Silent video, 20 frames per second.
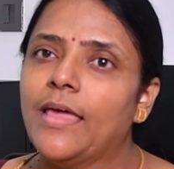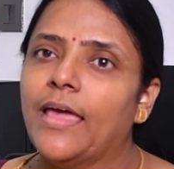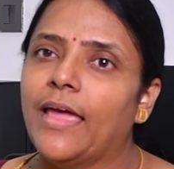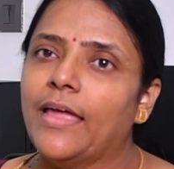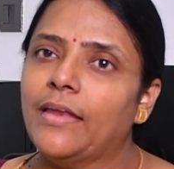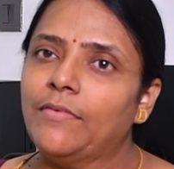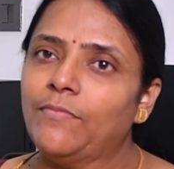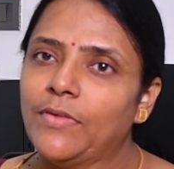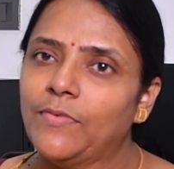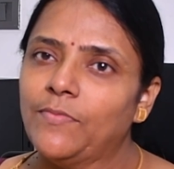
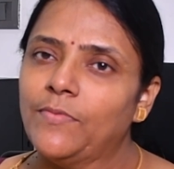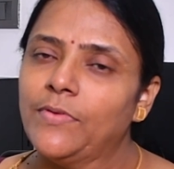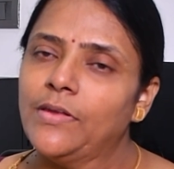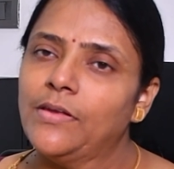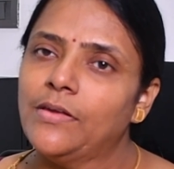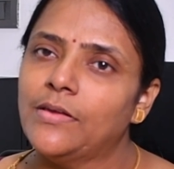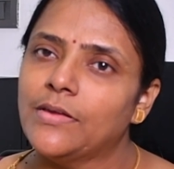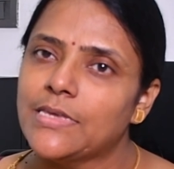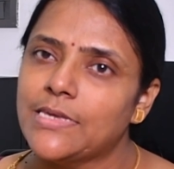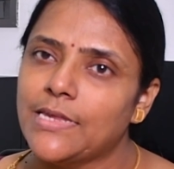And we
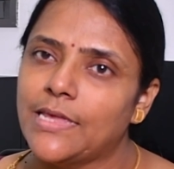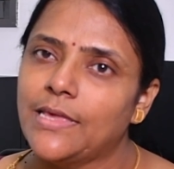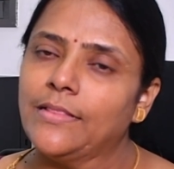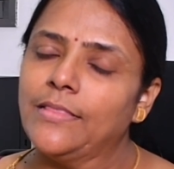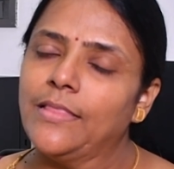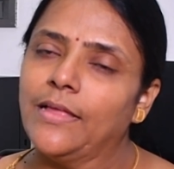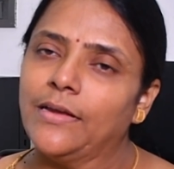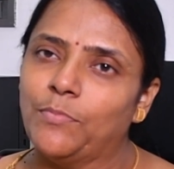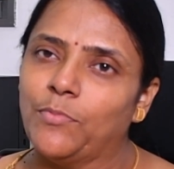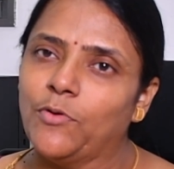will take
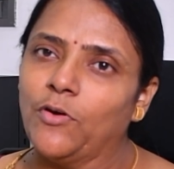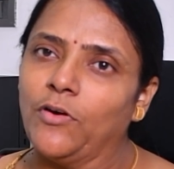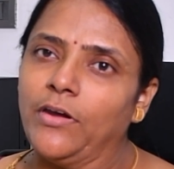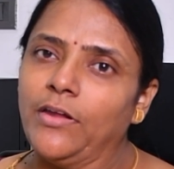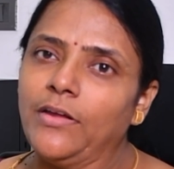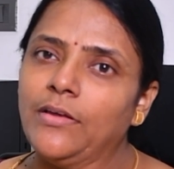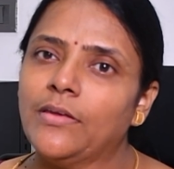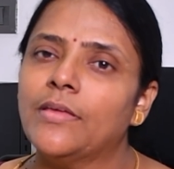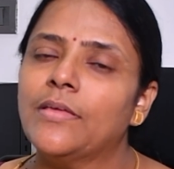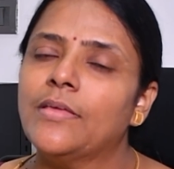that
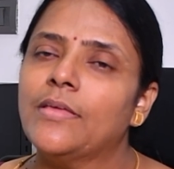product